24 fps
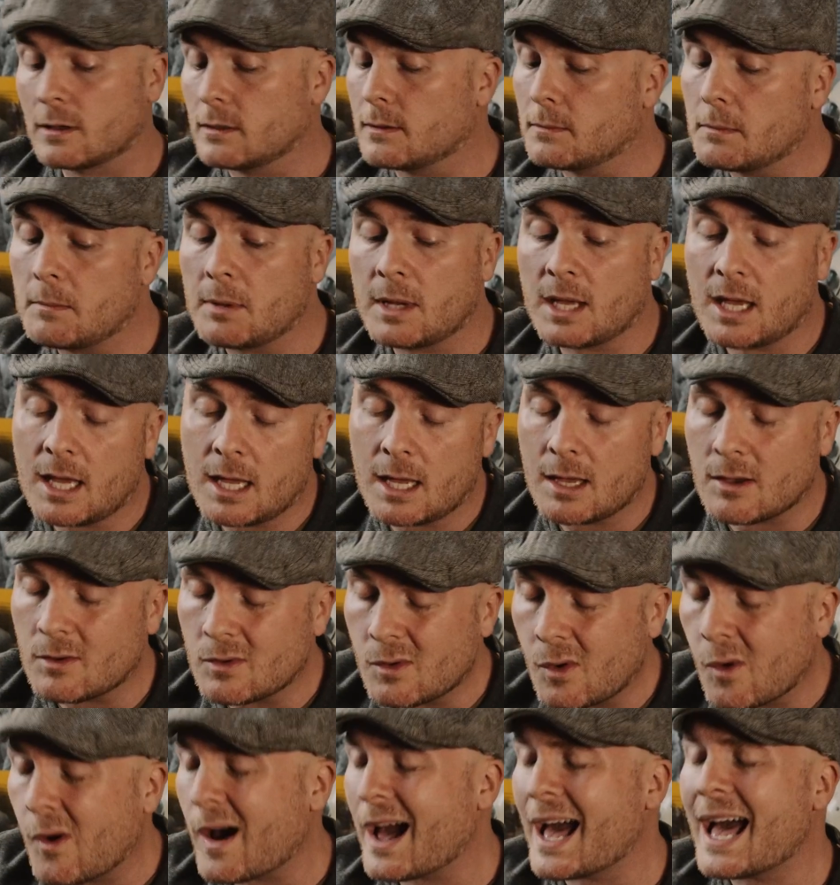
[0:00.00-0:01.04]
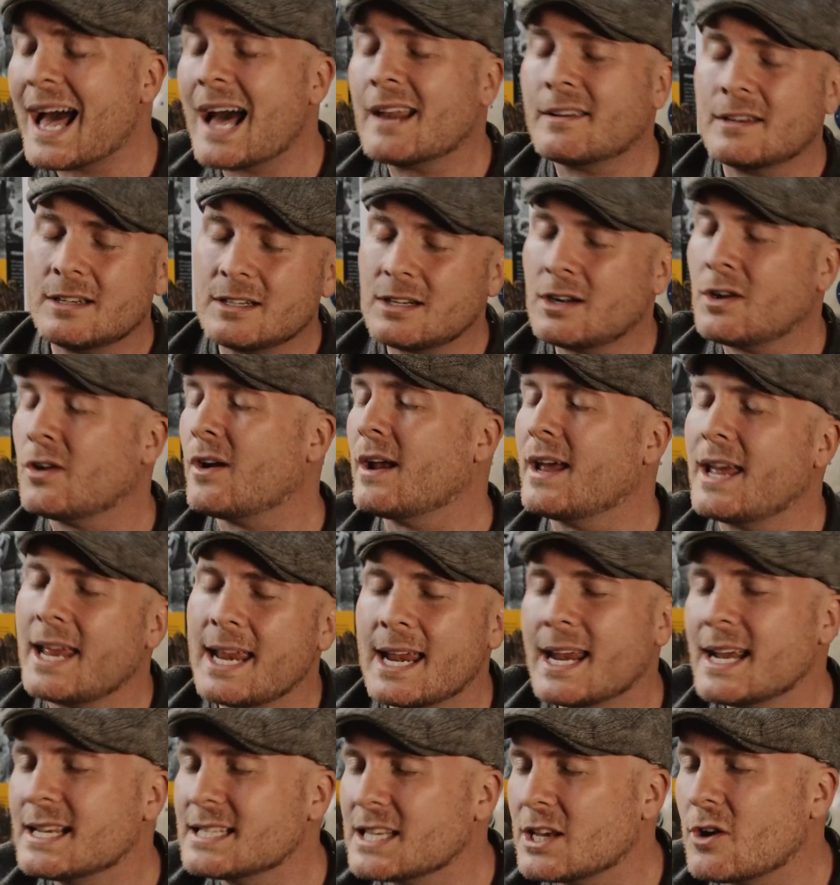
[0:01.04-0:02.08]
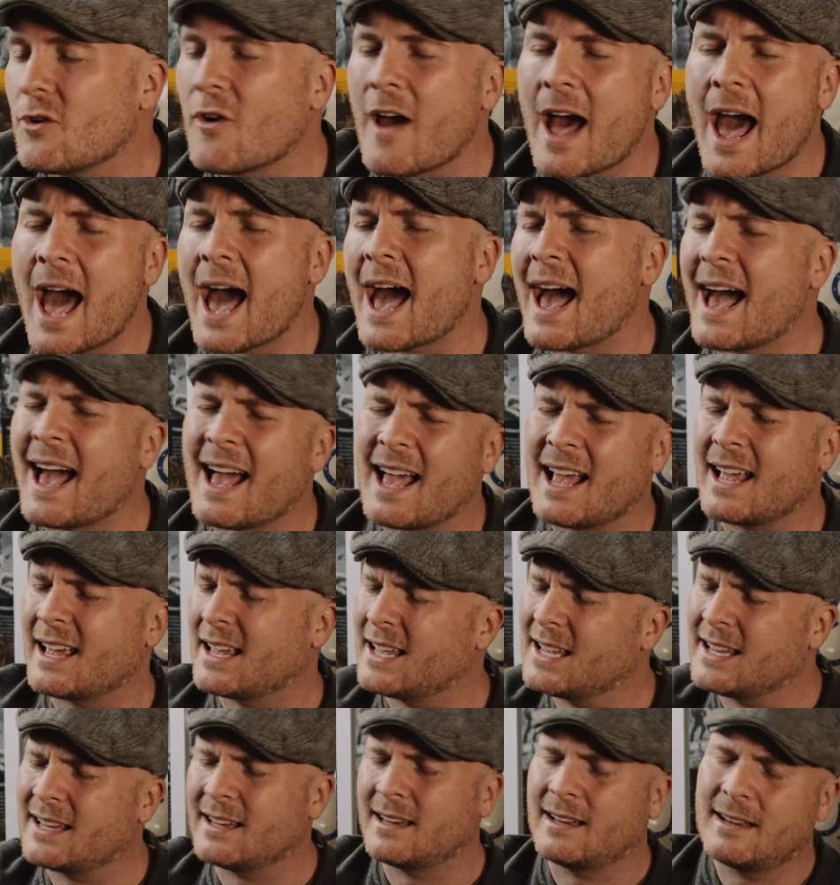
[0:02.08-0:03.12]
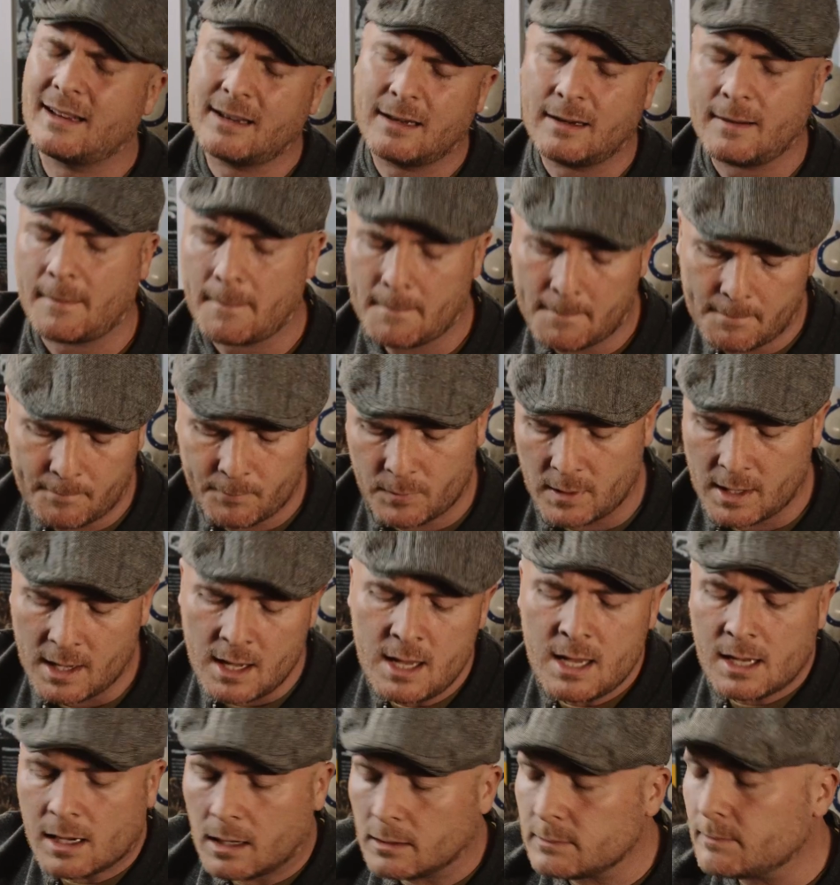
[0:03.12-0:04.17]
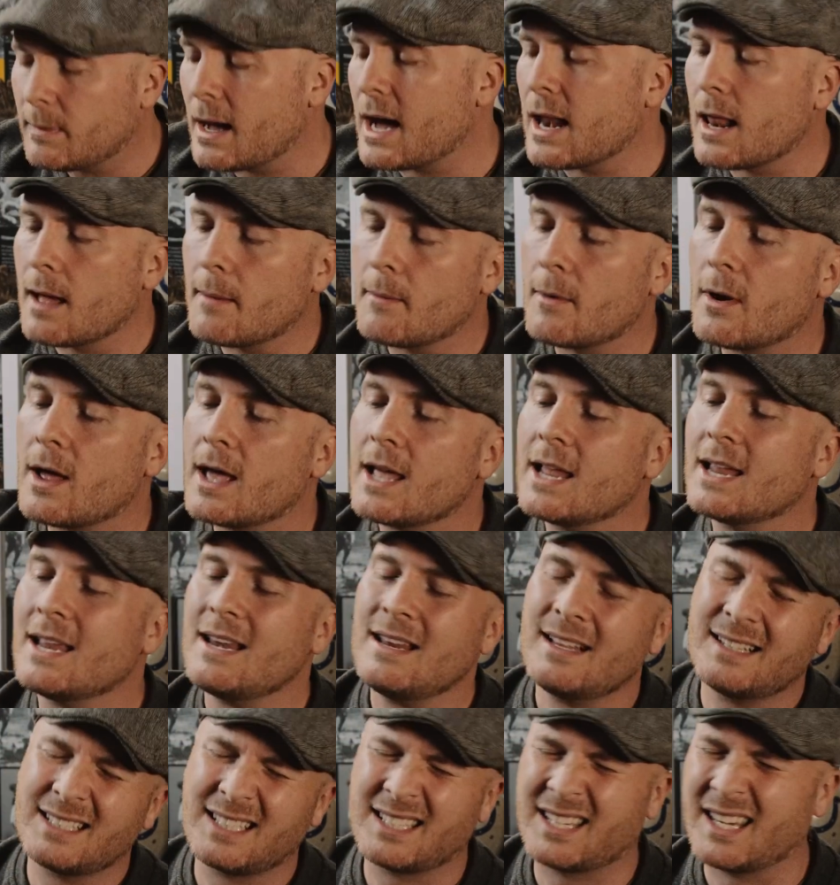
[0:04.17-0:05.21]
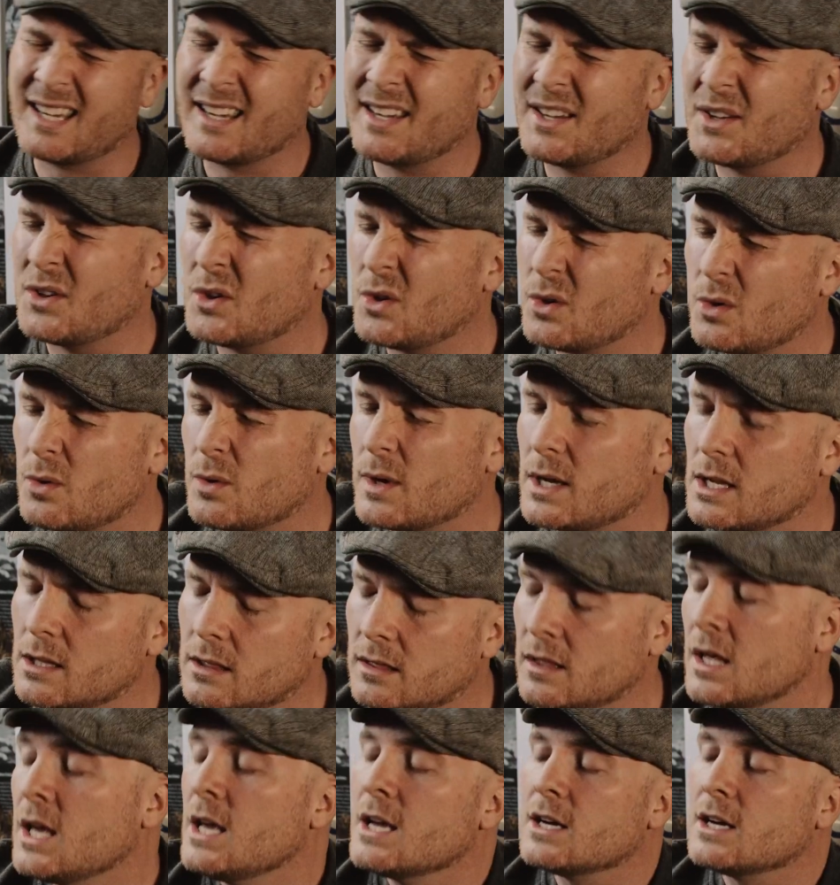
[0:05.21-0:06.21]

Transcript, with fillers: can be a wild and crazy ride but I'm right here with